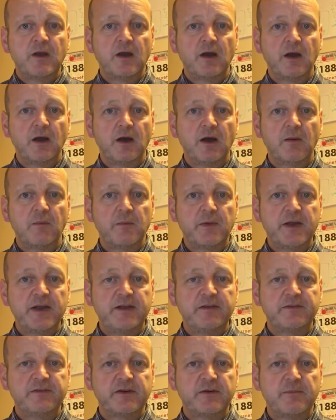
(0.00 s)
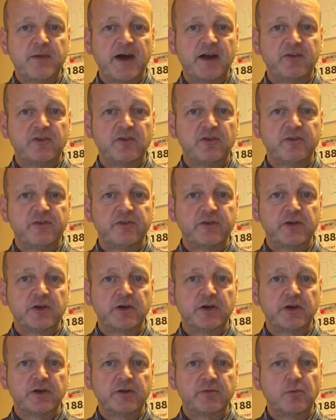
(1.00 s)
um, into the matches that you're
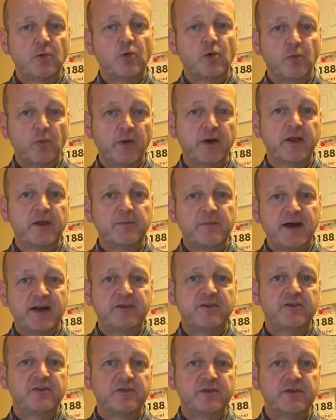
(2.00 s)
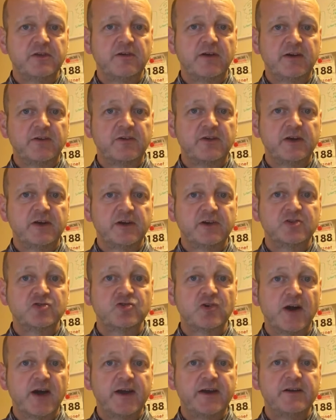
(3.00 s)
going to, or one of the matches that you're actually going to
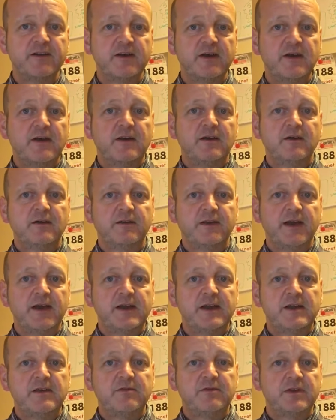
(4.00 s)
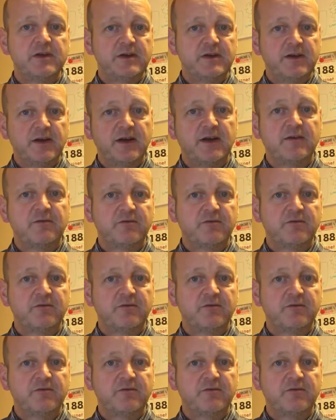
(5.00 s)
trade on that evening.